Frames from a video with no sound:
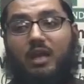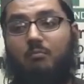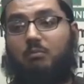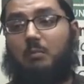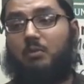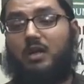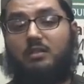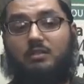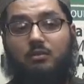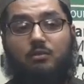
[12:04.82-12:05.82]
have
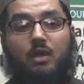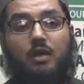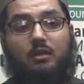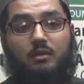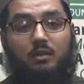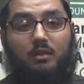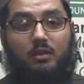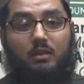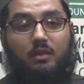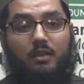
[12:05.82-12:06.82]
memorized Quran
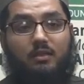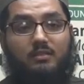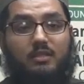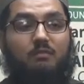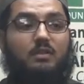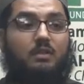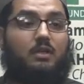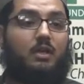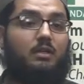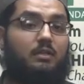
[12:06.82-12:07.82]
in 7
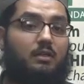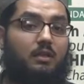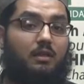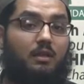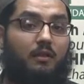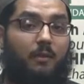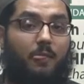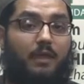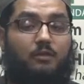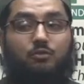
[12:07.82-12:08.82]
qiraat,
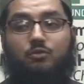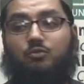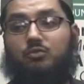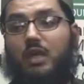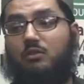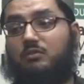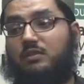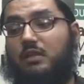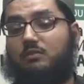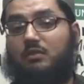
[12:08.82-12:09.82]
and you knew
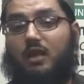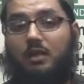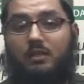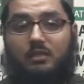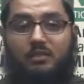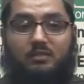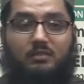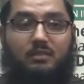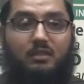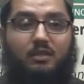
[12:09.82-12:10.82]
thousands of
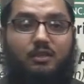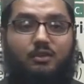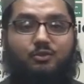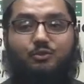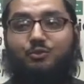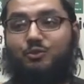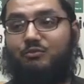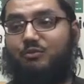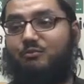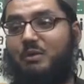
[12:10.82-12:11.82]
ahadith. Do
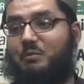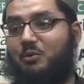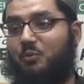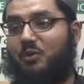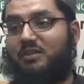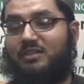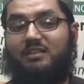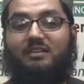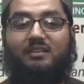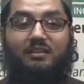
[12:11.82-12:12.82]
you even remember one
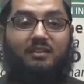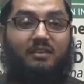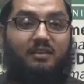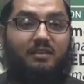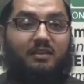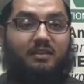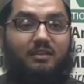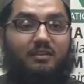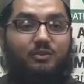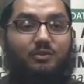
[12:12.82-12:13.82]
thing?
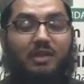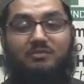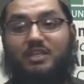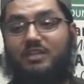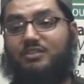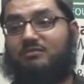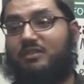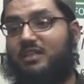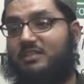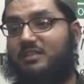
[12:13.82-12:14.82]
That you have changed your
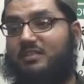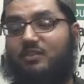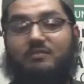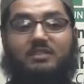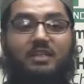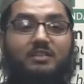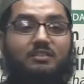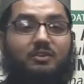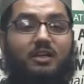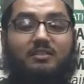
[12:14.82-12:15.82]
religion, you have
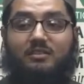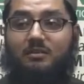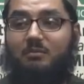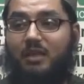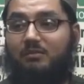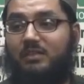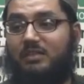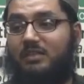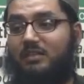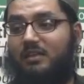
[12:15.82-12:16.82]
changed your custom,
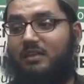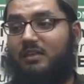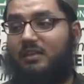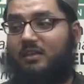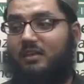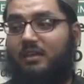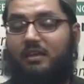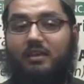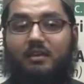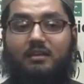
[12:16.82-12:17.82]
everything.
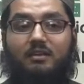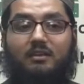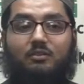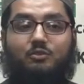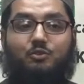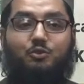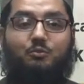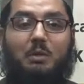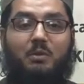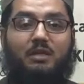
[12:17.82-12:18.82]
And do you
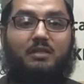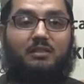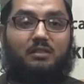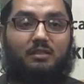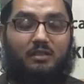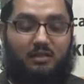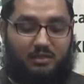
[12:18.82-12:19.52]
remember anything?